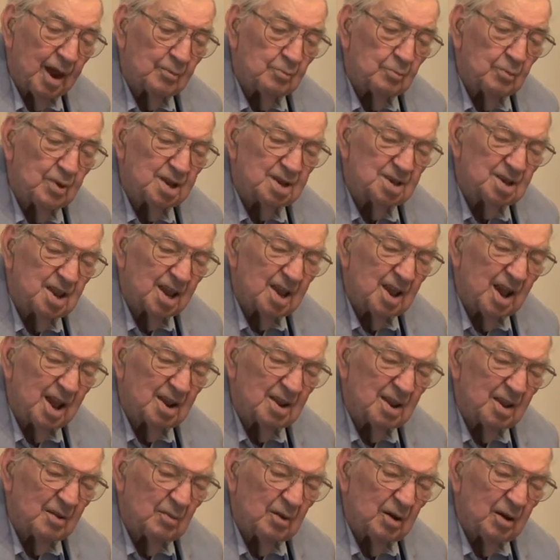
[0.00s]
And we
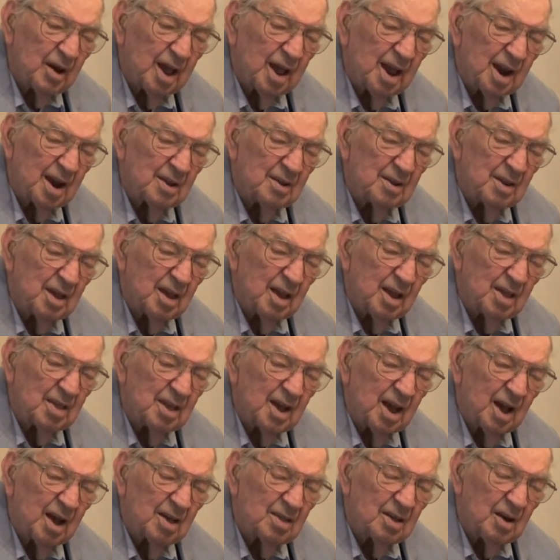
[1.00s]

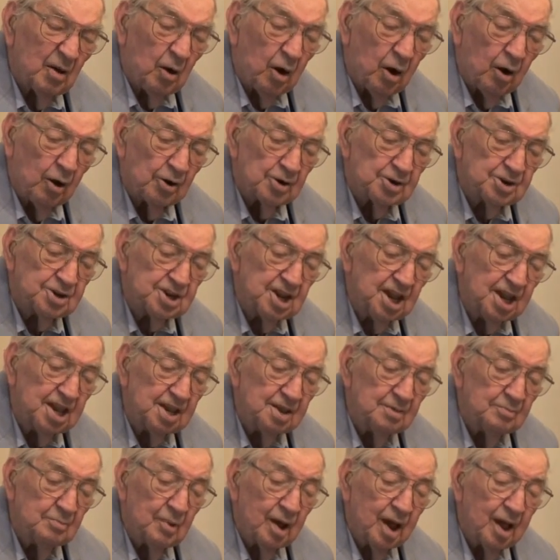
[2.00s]
had our
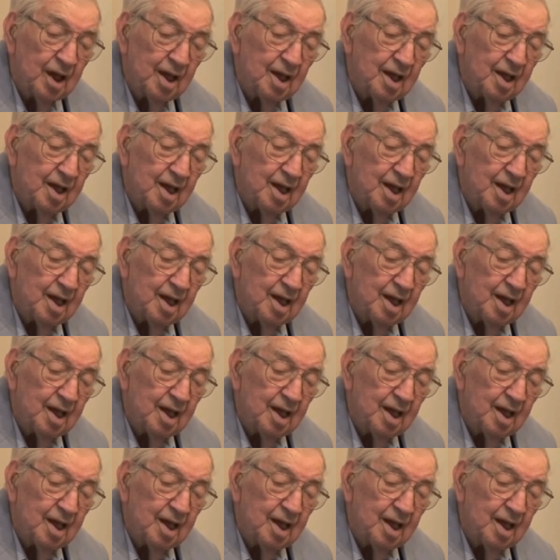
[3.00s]
team